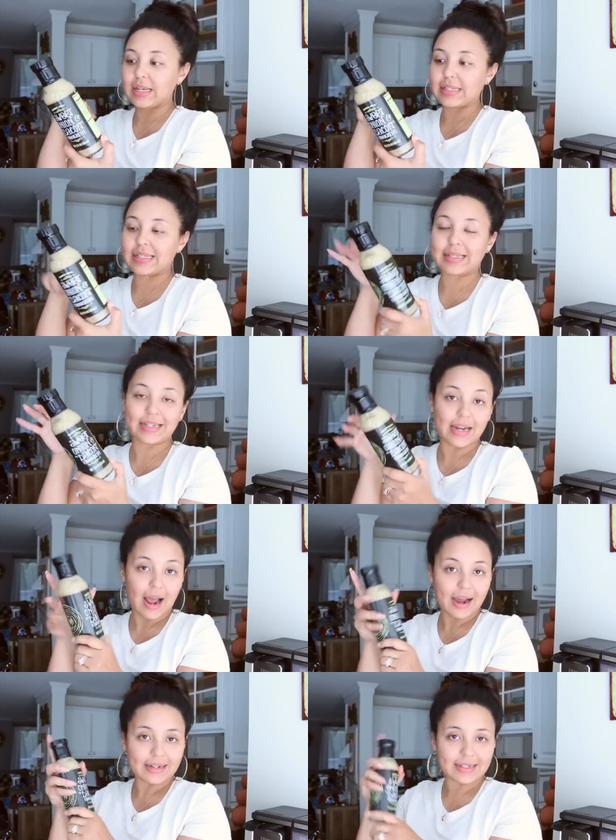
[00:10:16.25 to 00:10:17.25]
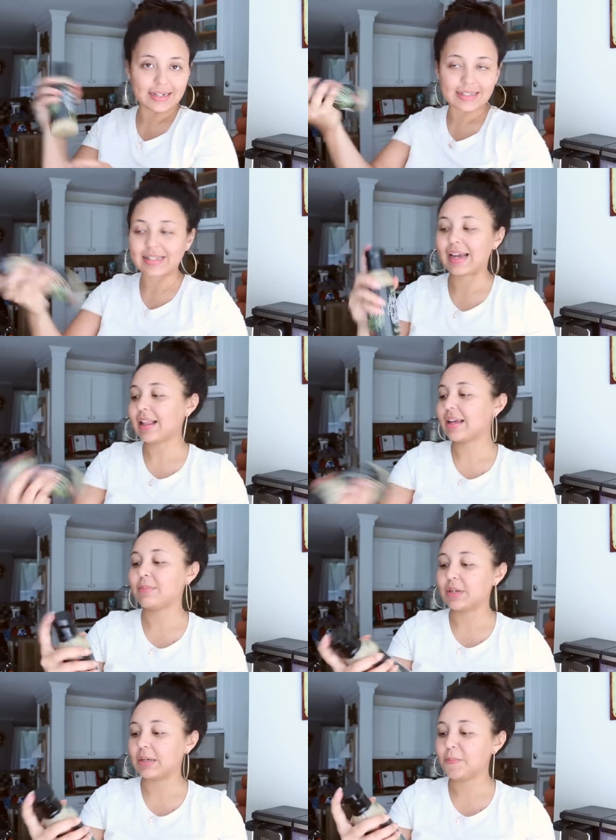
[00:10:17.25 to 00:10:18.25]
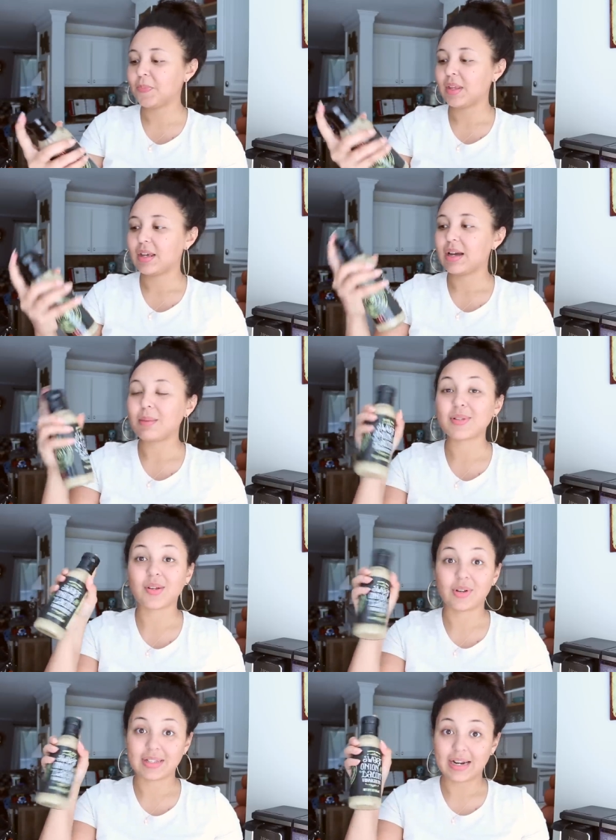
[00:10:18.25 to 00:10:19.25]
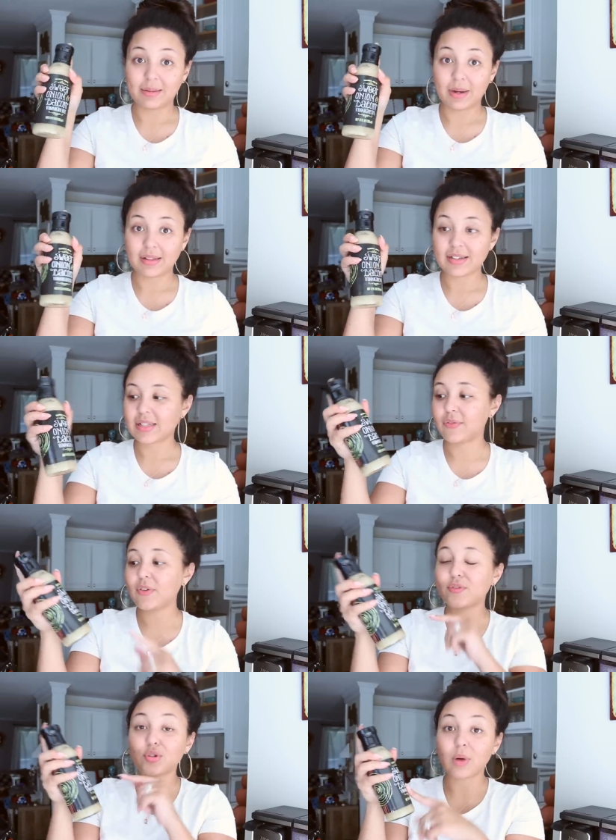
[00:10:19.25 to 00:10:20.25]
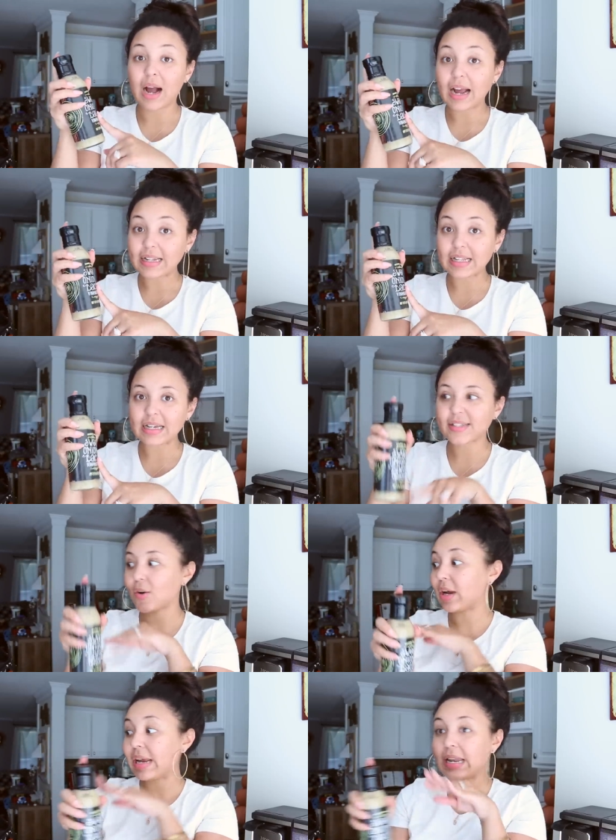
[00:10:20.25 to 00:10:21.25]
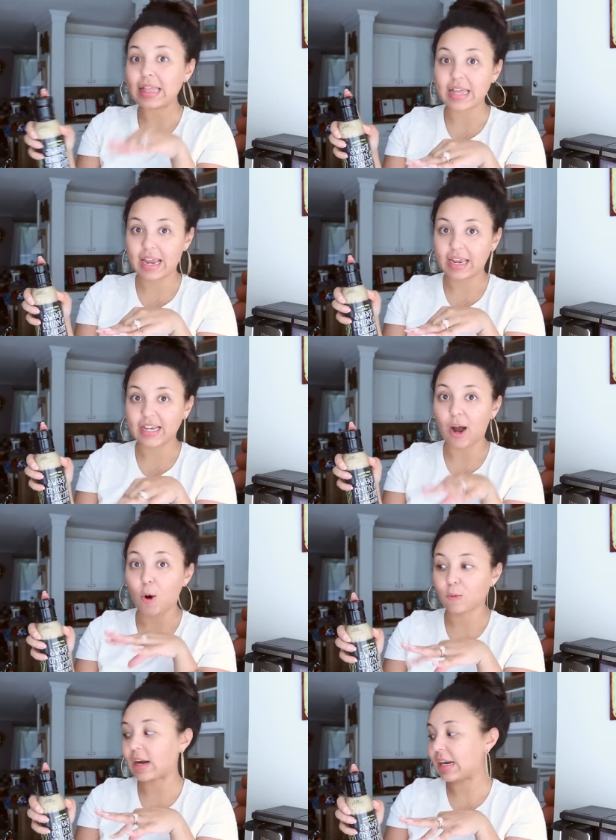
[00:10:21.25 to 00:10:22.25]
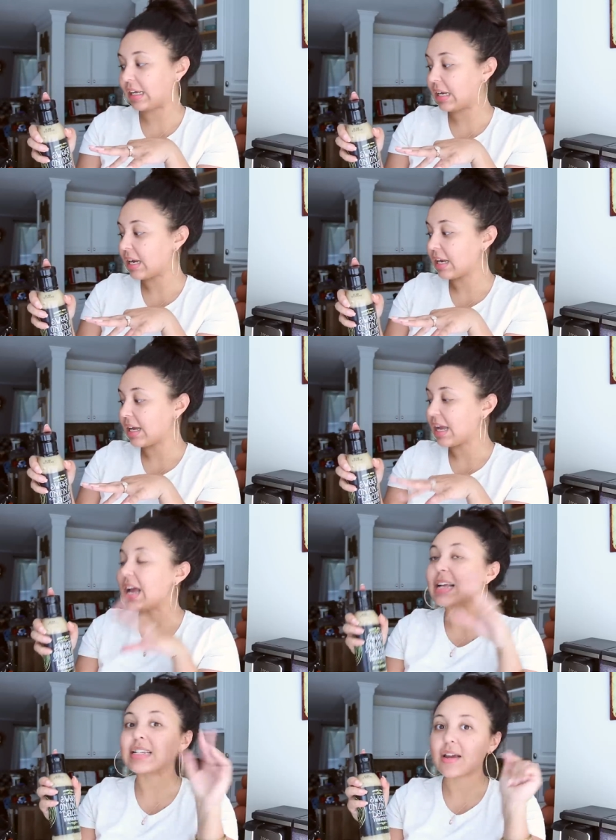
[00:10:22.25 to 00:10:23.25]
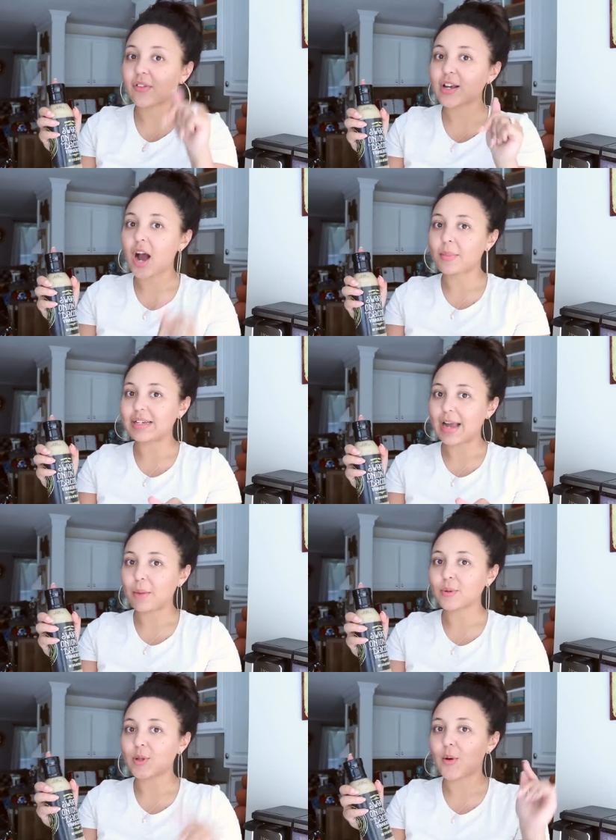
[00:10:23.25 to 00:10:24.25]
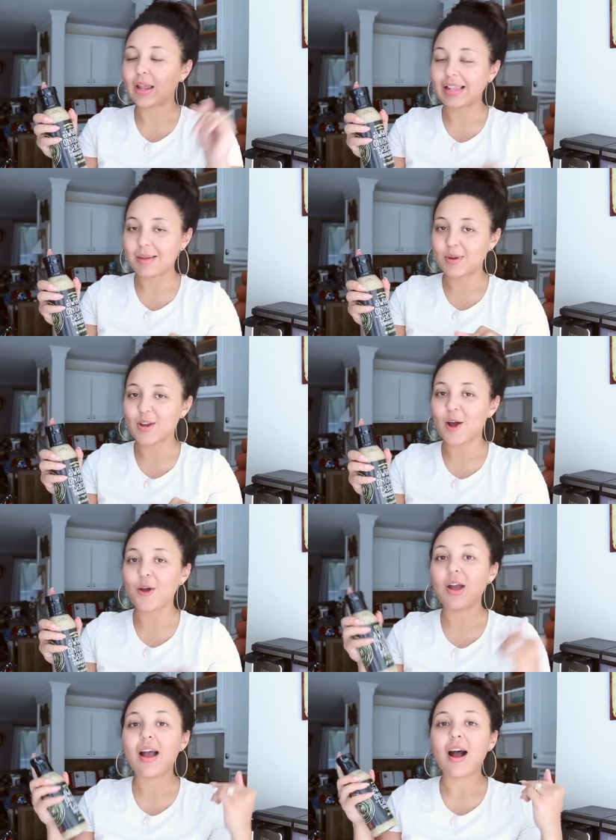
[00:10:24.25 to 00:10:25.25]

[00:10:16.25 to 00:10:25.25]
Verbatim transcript: this tonight in a salad, but I'm so excited about this. If you've tried this or anything already, definitely comment down below and let me know.